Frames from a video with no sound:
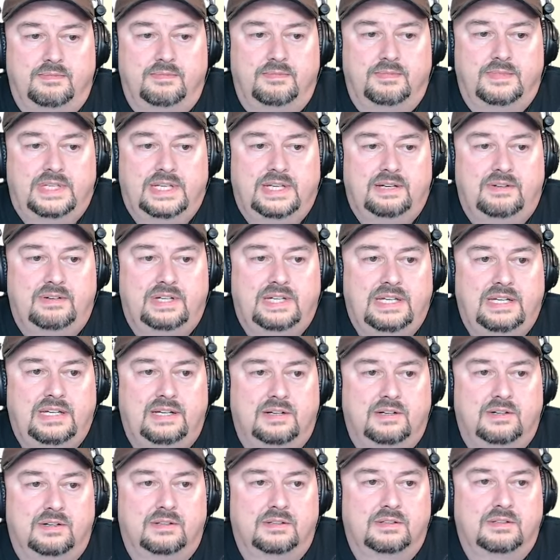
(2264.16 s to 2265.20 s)
Down
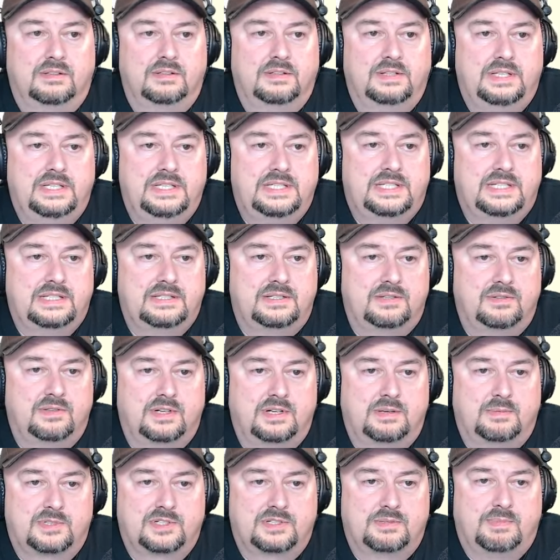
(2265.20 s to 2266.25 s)
here, he says, so the
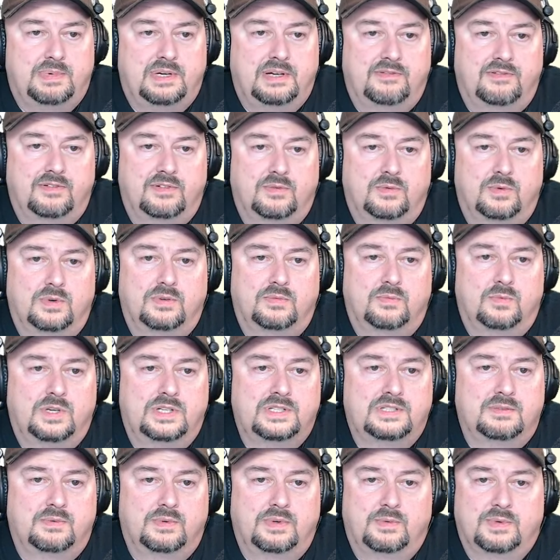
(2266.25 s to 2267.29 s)
numbers above are
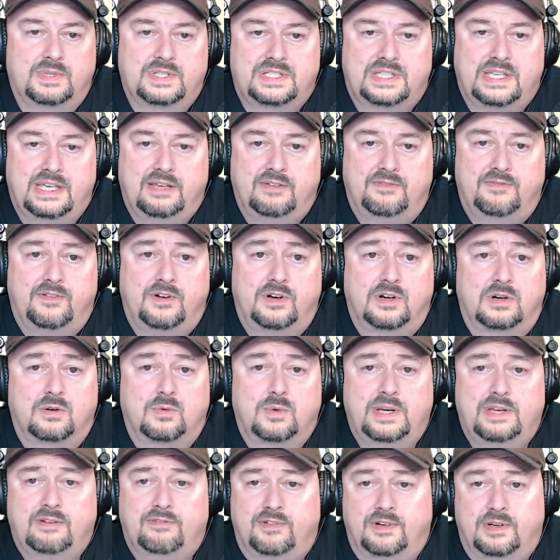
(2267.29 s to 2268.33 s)
ones that we want to stay far
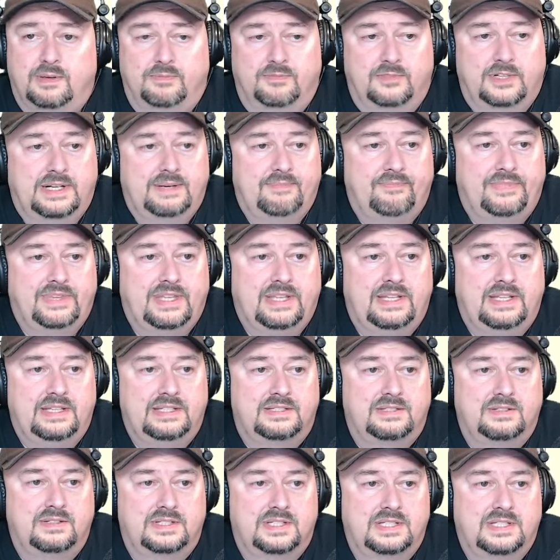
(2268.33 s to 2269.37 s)
away from, right? And then
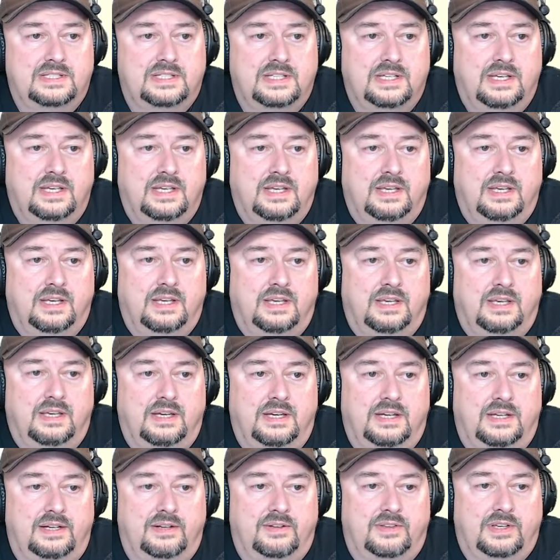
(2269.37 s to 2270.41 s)
so he says,
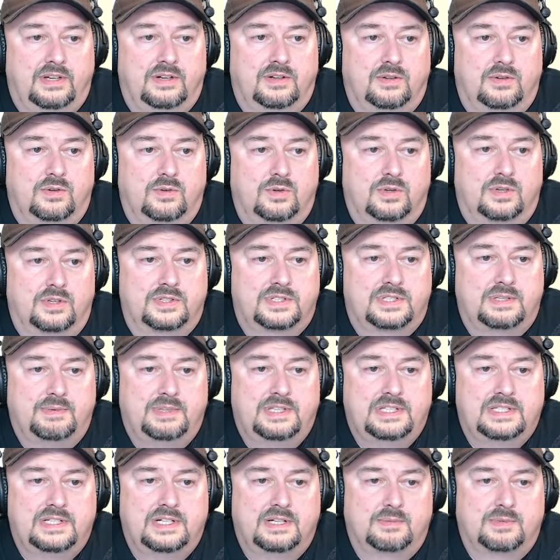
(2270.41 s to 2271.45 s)
here they are in order. Some of
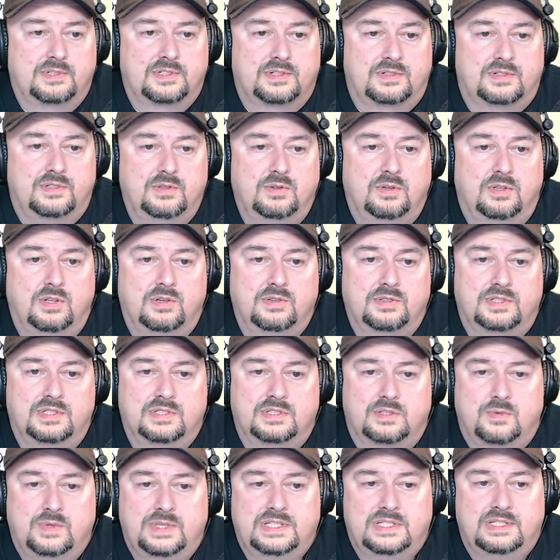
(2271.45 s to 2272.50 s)
these numbers are too close to
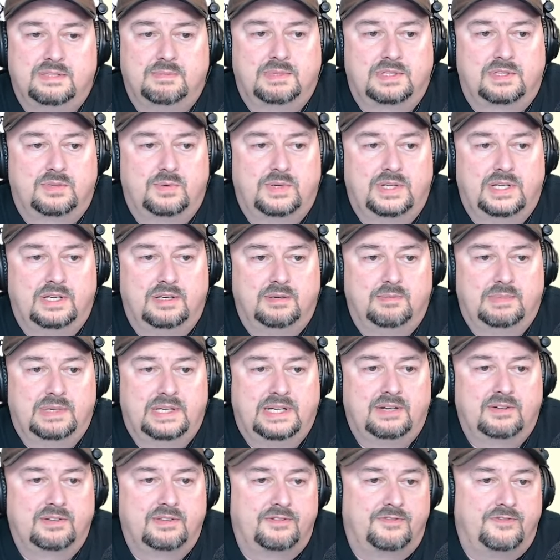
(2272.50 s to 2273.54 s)
squeeze in between them, but
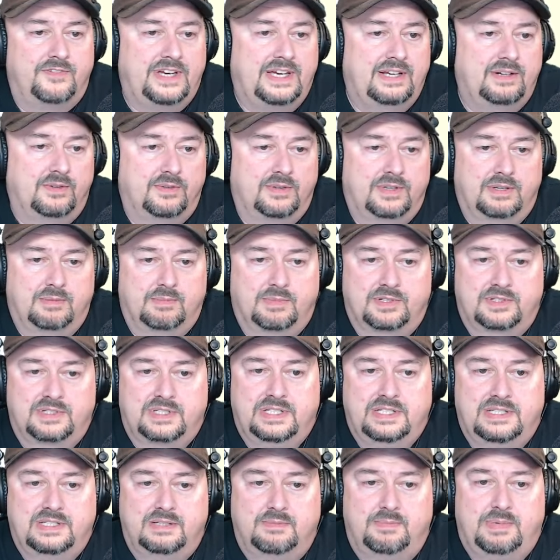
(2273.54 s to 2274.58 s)
here are the final numbers in
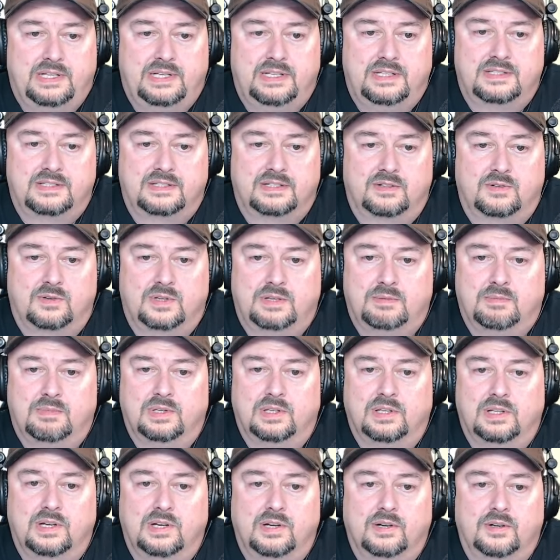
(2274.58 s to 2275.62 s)
his opinions in green
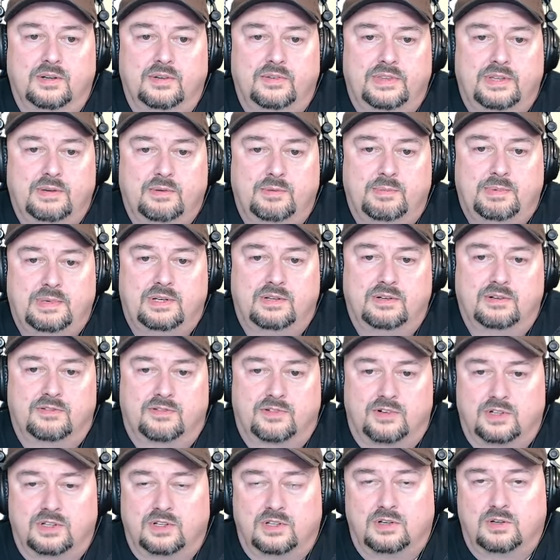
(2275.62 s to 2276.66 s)
below that would be good
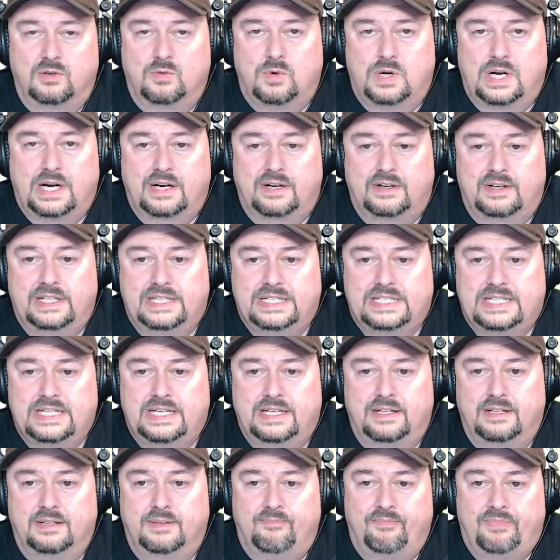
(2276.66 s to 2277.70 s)
for a long wire
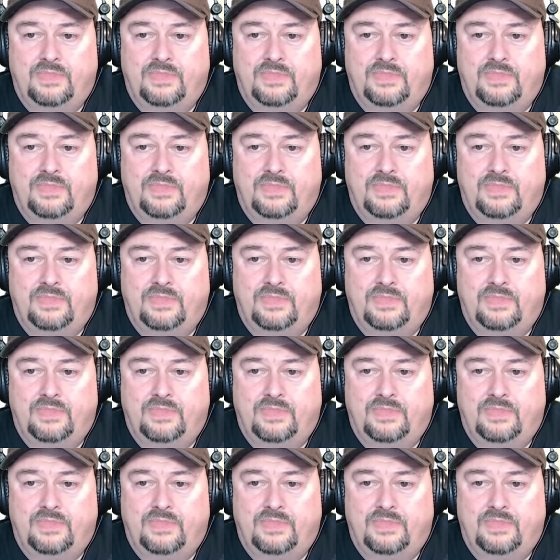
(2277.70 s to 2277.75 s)
antenna.